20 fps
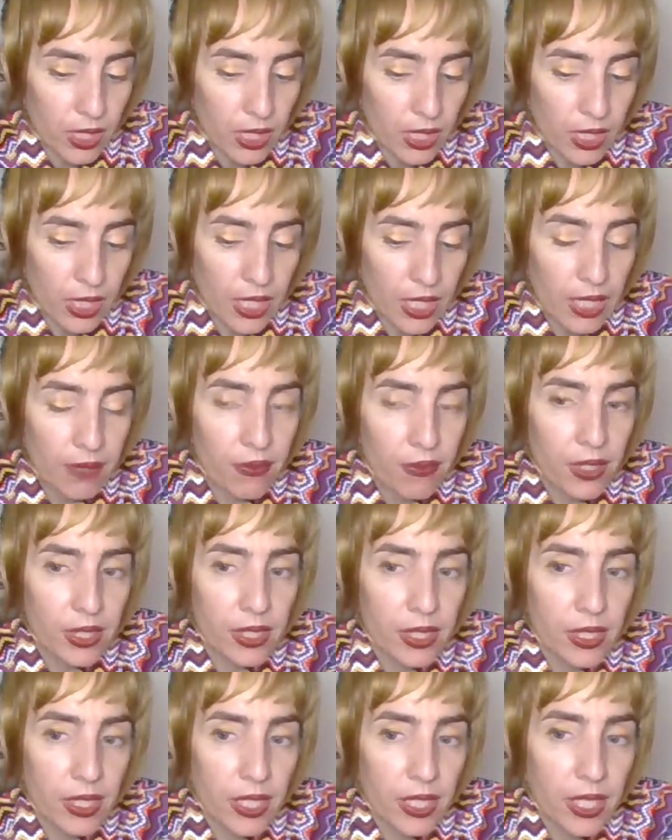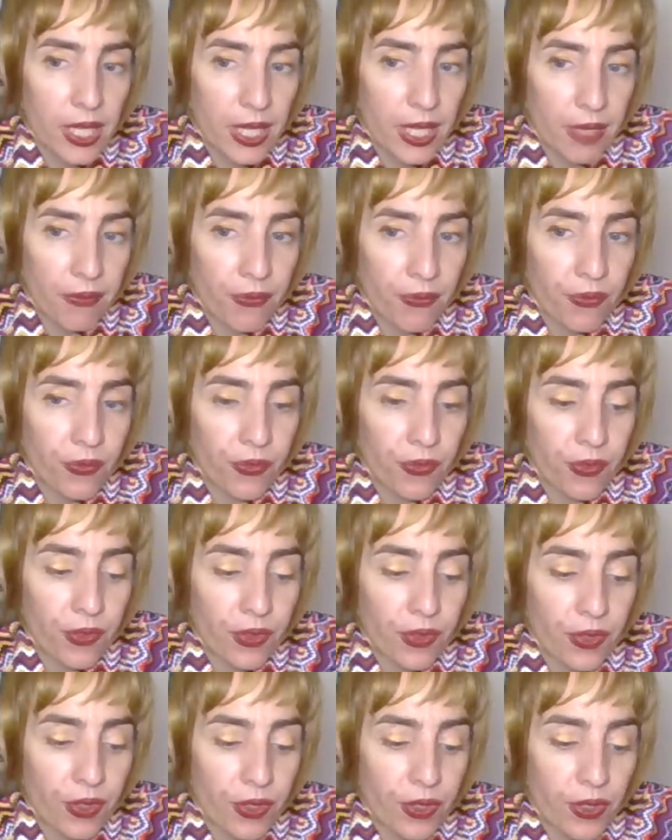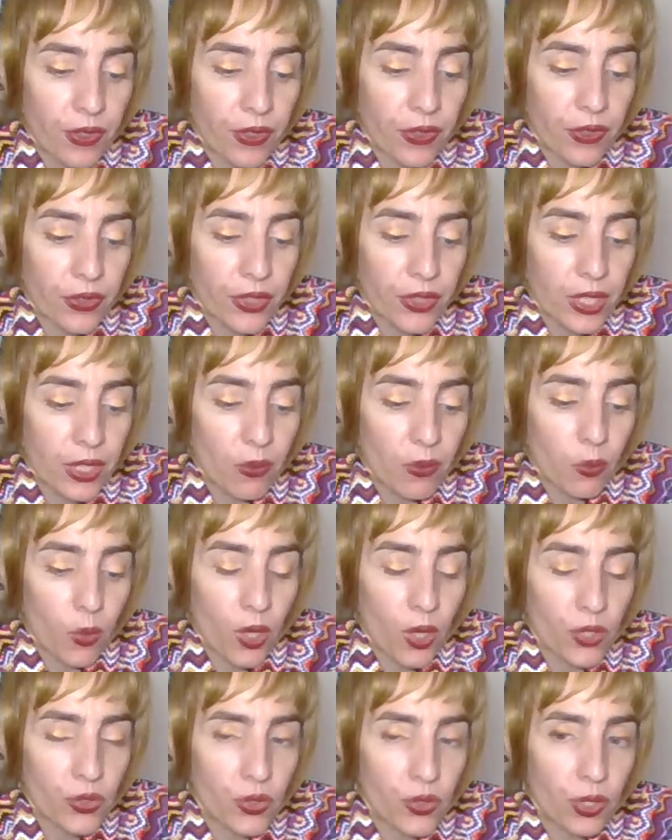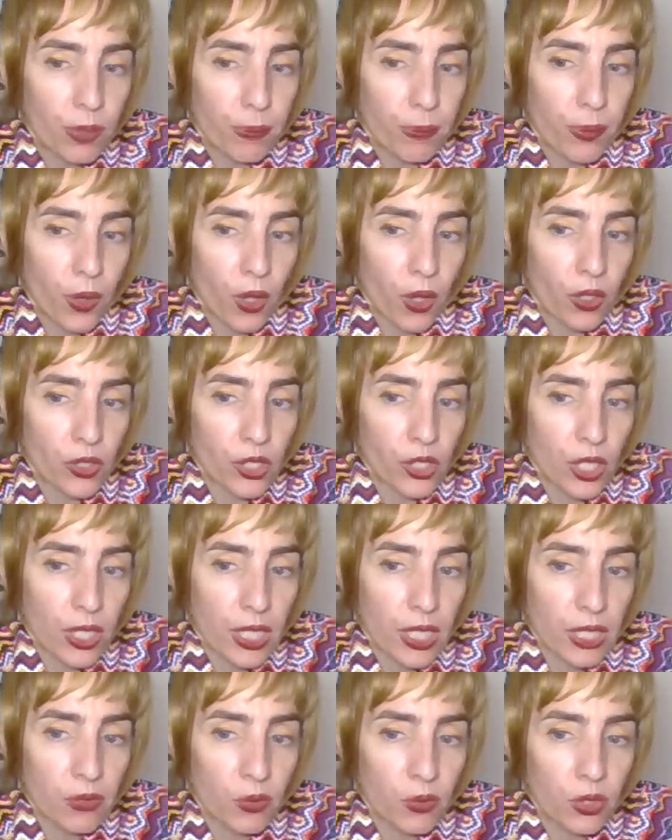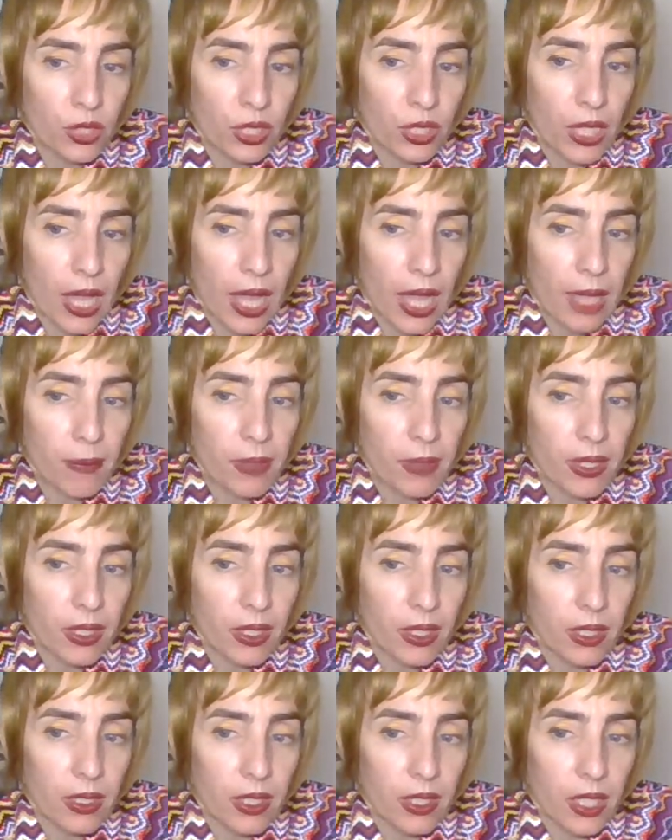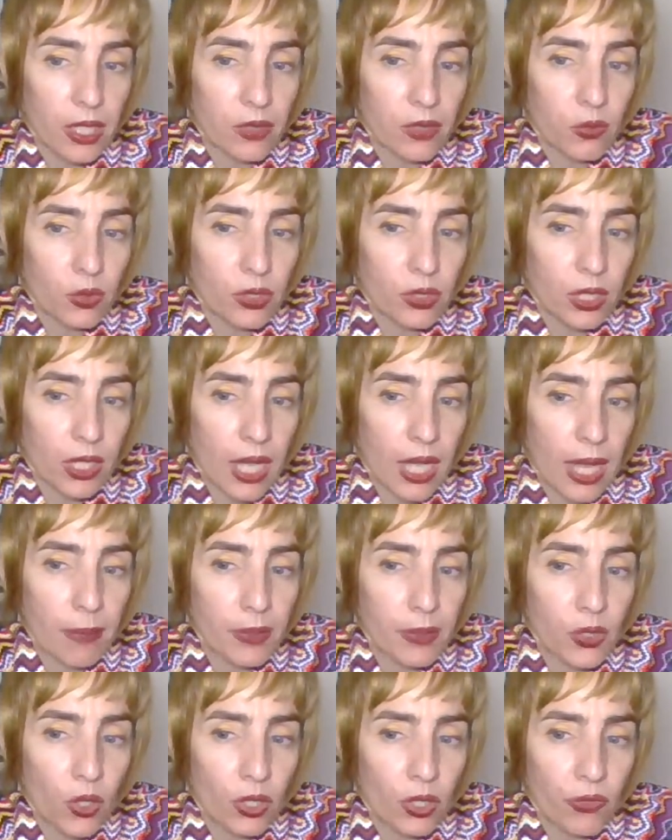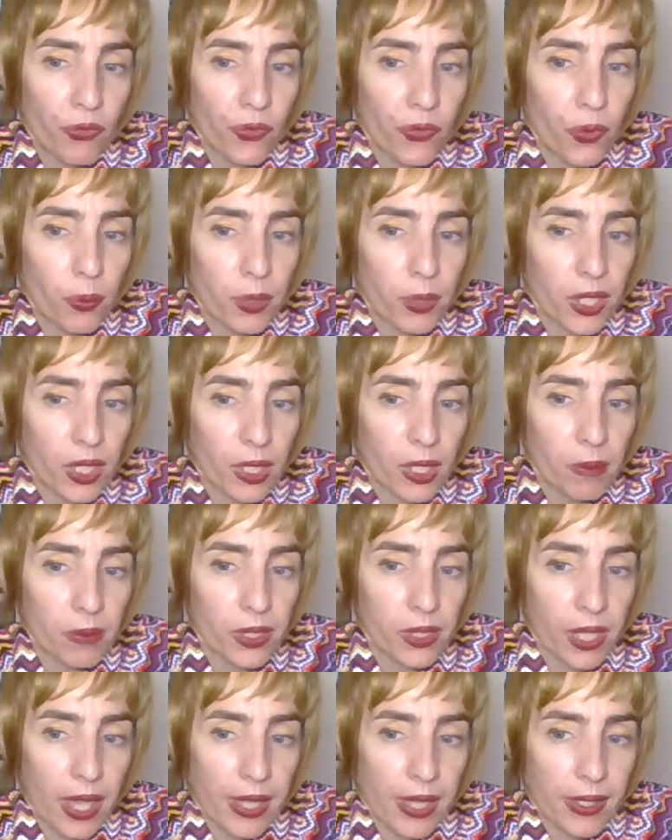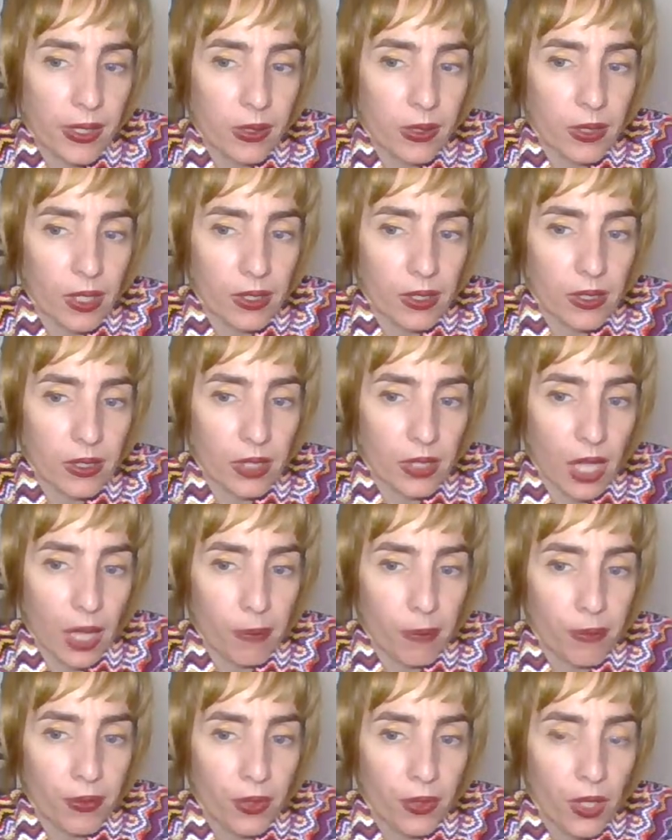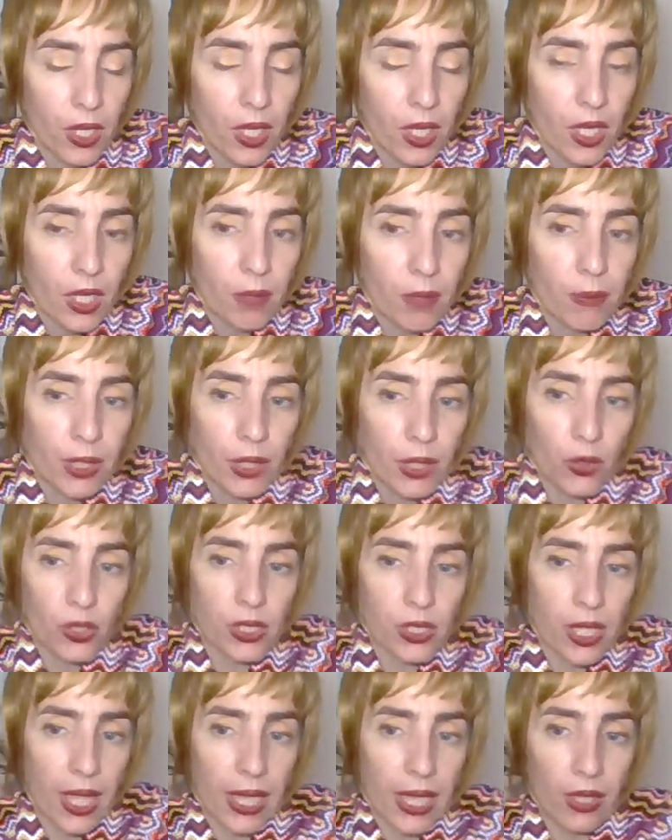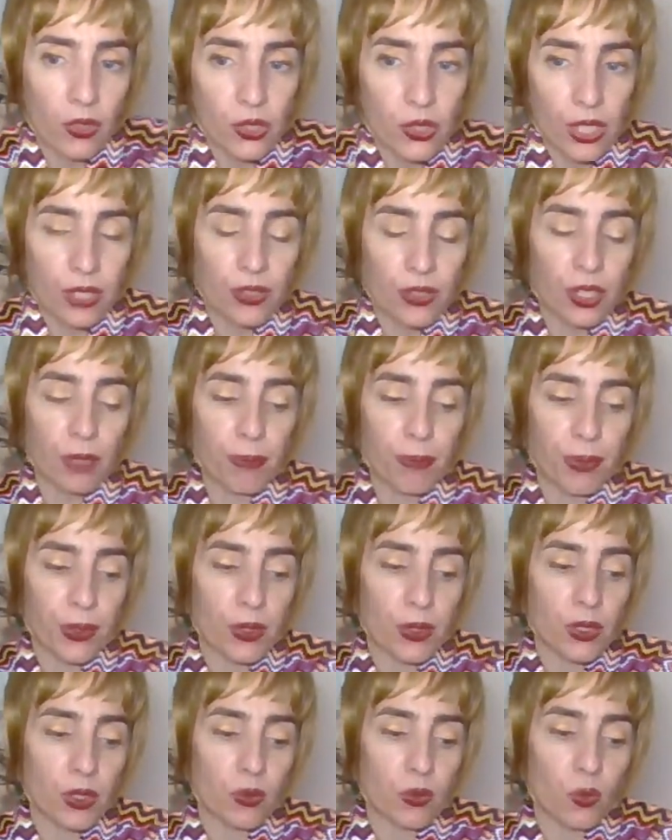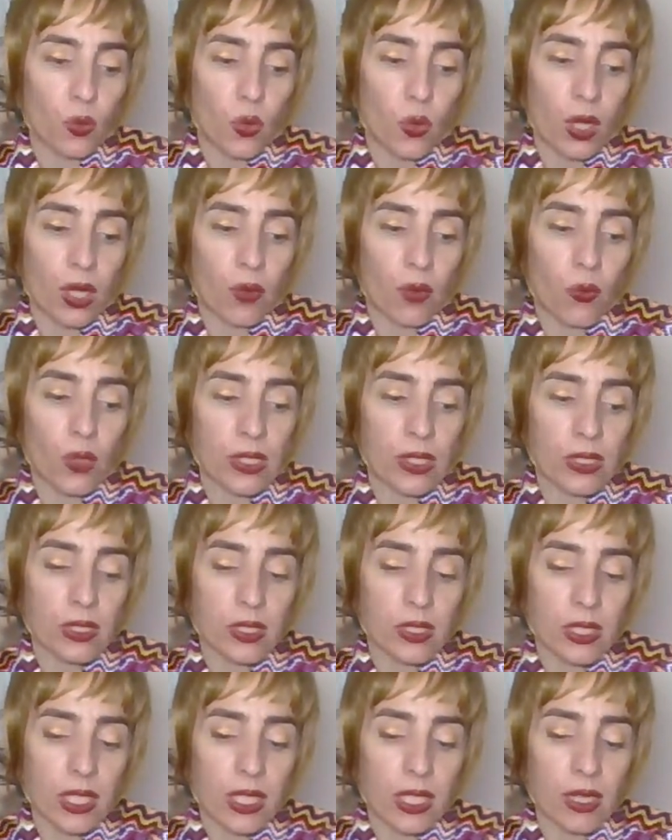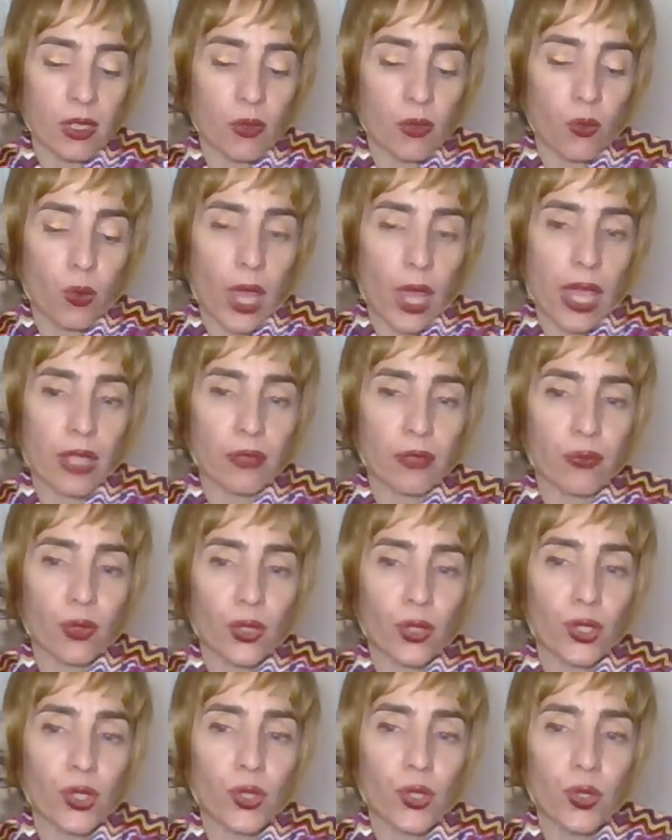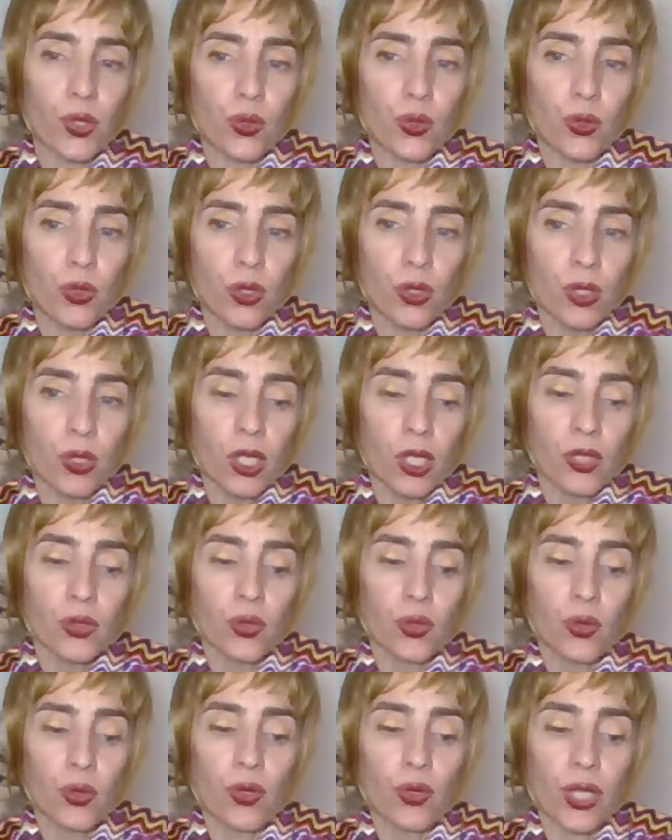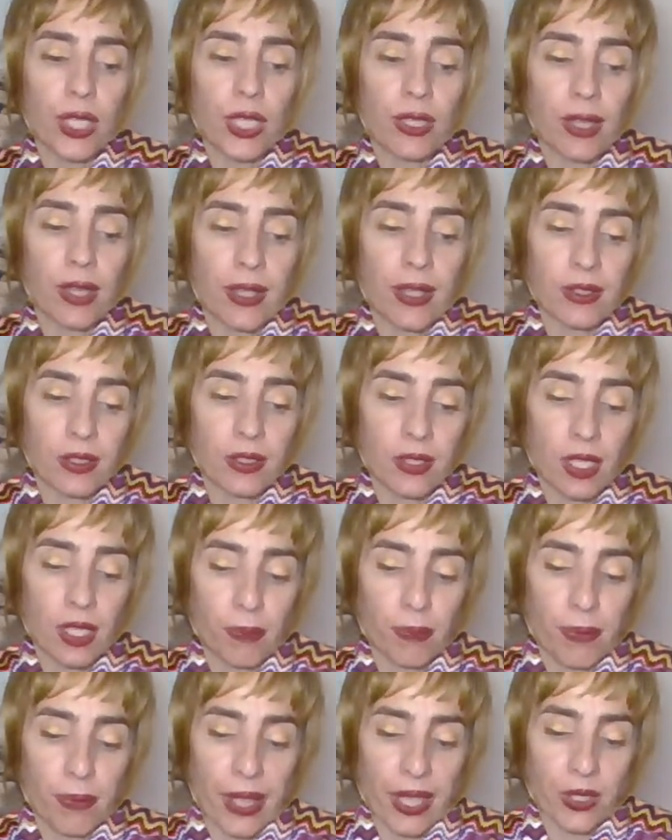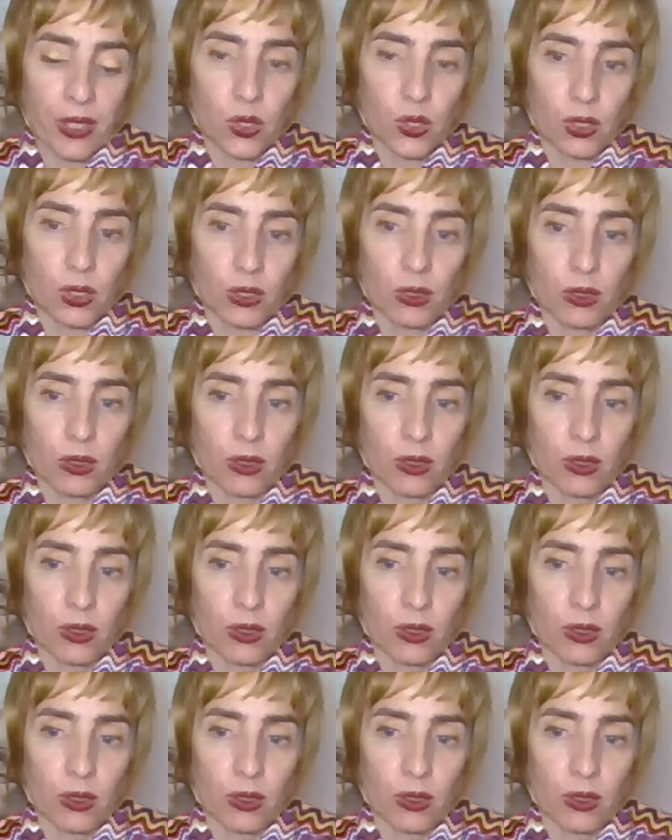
even if he want to apologize, it would come not from him taking that step, because egocentric person will still wait for you to realize that passion.